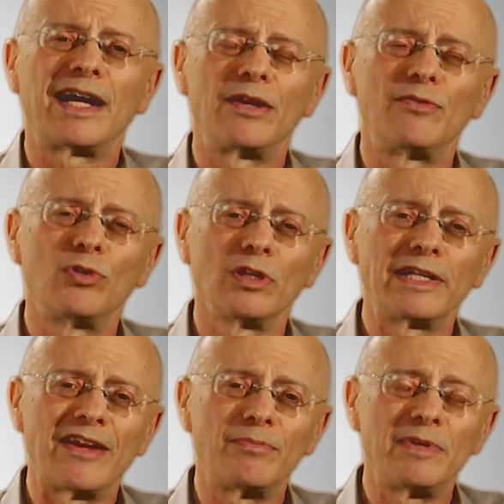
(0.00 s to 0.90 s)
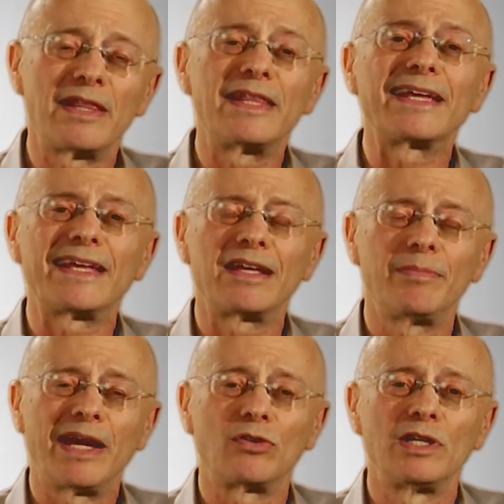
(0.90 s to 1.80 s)
I really have been thinking
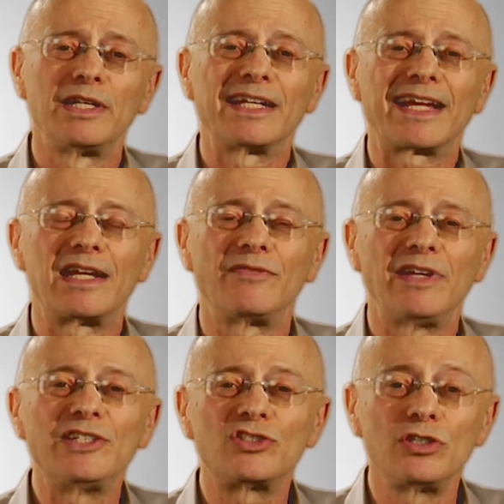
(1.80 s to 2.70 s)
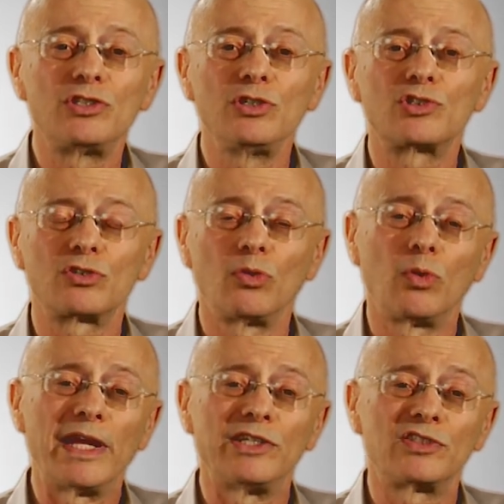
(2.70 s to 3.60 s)
about kind of institutional
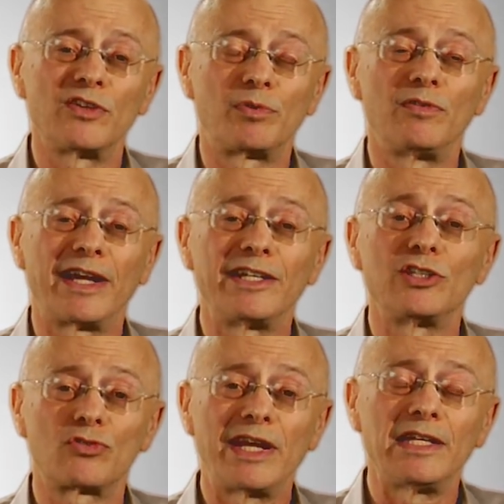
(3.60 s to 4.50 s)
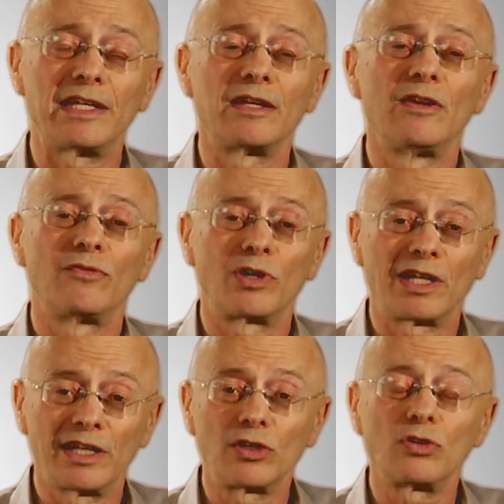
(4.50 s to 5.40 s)
ways of providing training for
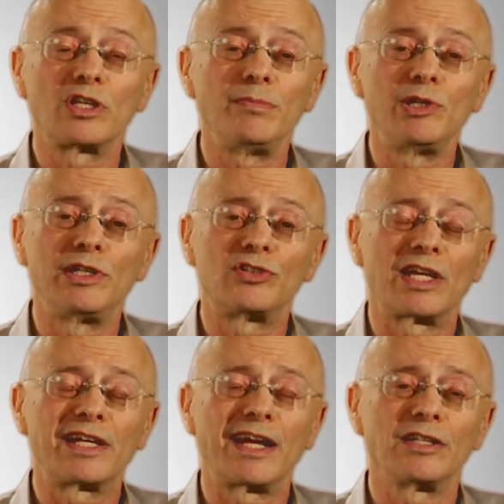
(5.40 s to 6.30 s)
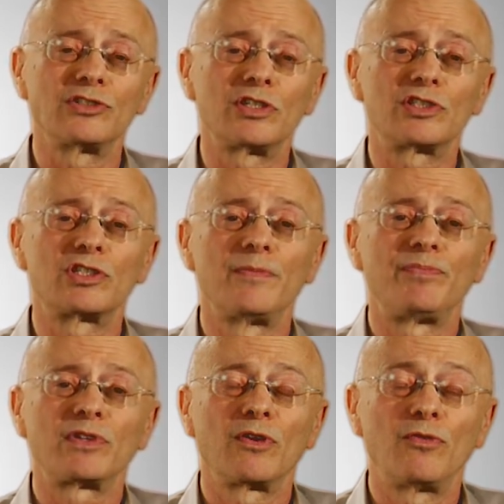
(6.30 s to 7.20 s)
clinical community psychologists,
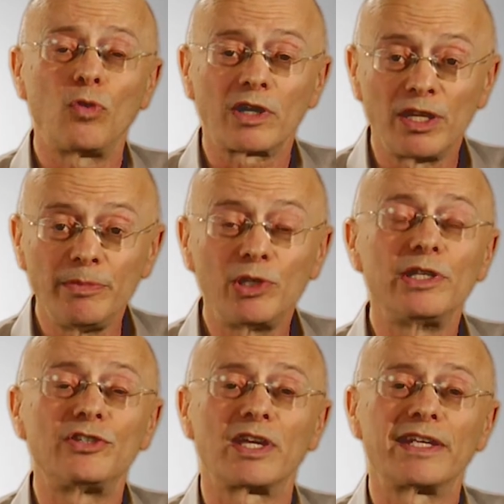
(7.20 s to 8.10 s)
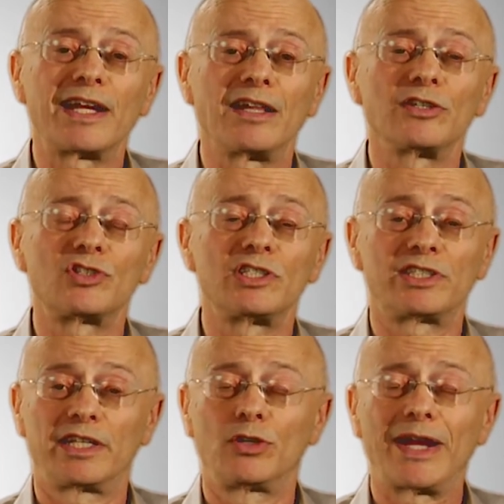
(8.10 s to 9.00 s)
for community
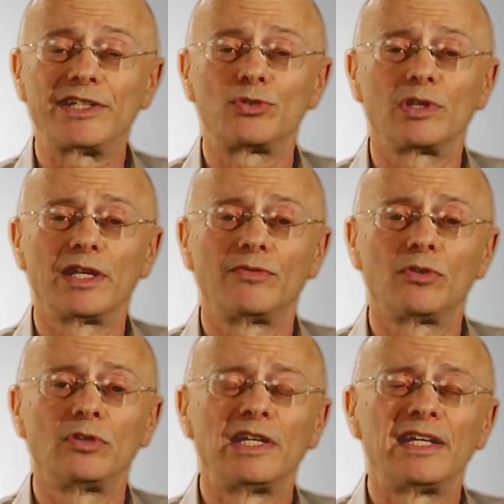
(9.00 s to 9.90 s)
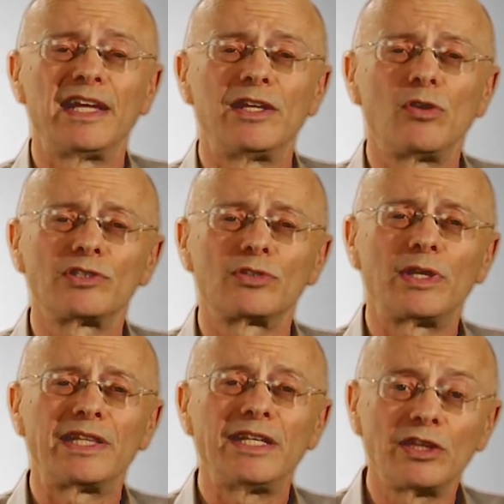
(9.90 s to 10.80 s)
psychologists at the graduate level, and also
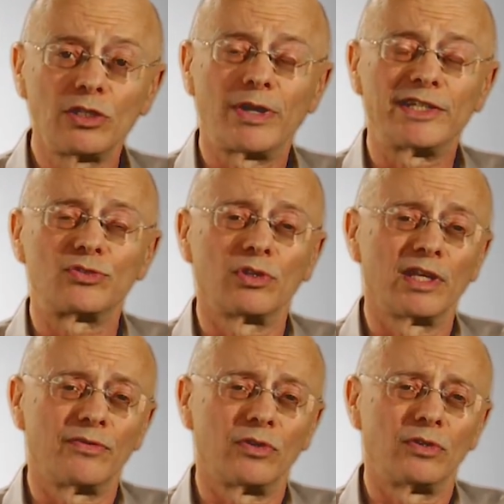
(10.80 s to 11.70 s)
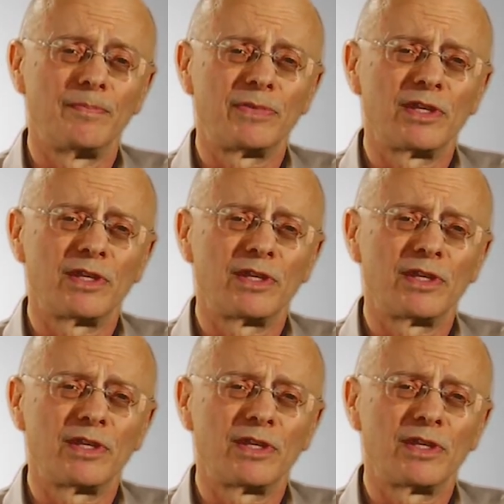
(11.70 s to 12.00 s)
at the undergraduate level.